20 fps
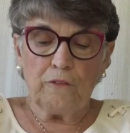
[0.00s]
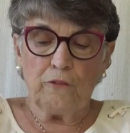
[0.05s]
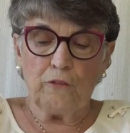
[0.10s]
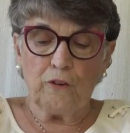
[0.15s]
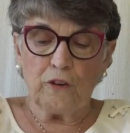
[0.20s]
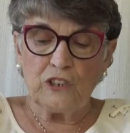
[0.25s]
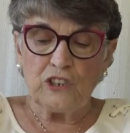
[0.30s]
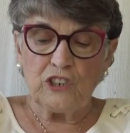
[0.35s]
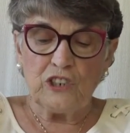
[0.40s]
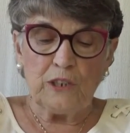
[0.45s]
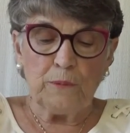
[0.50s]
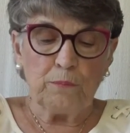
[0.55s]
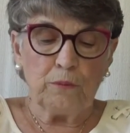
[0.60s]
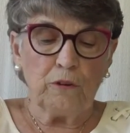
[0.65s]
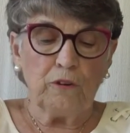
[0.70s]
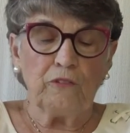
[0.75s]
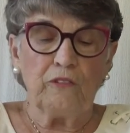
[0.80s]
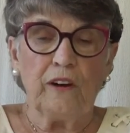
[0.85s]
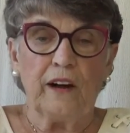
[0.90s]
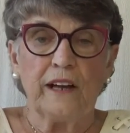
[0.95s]
for she
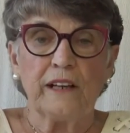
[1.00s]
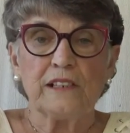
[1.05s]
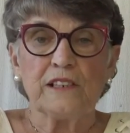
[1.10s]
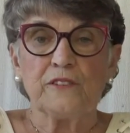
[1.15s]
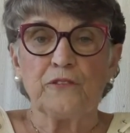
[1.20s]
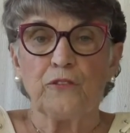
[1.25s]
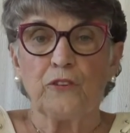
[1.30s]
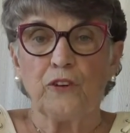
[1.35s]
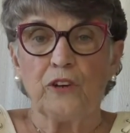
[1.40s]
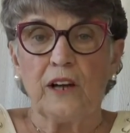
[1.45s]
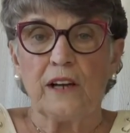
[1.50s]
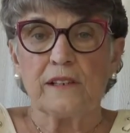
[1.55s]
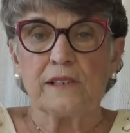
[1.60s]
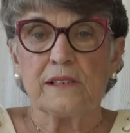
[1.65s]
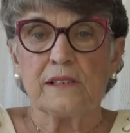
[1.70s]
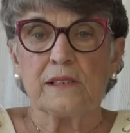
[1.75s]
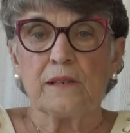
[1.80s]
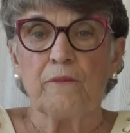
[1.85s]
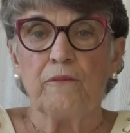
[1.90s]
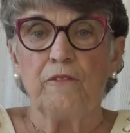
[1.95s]
provides for us
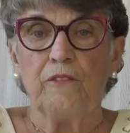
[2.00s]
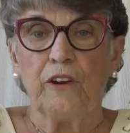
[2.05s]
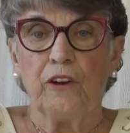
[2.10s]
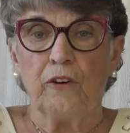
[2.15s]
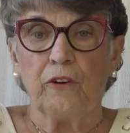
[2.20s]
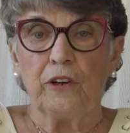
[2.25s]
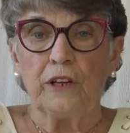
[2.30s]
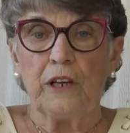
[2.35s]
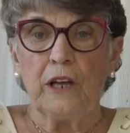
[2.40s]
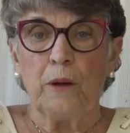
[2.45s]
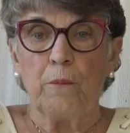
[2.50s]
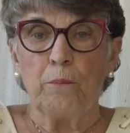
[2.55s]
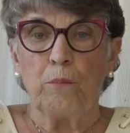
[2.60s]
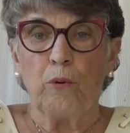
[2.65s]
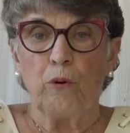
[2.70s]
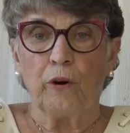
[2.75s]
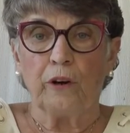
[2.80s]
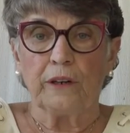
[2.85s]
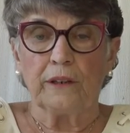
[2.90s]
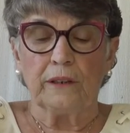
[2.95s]
some very
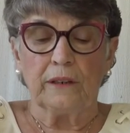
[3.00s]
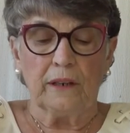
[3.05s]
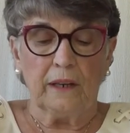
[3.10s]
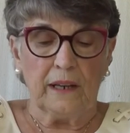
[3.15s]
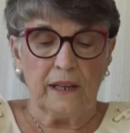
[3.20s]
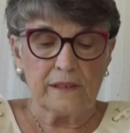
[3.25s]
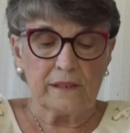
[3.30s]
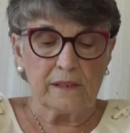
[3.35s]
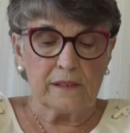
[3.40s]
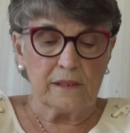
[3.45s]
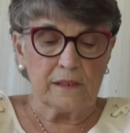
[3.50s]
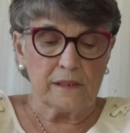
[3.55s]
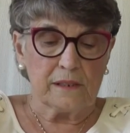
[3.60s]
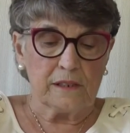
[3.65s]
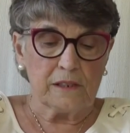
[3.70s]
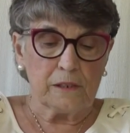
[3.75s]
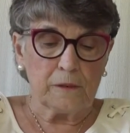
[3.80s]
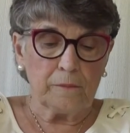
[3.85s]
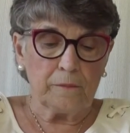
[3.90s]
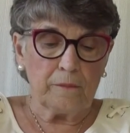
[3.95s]
important
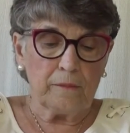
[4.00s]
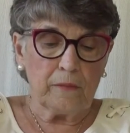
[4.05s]
lessons.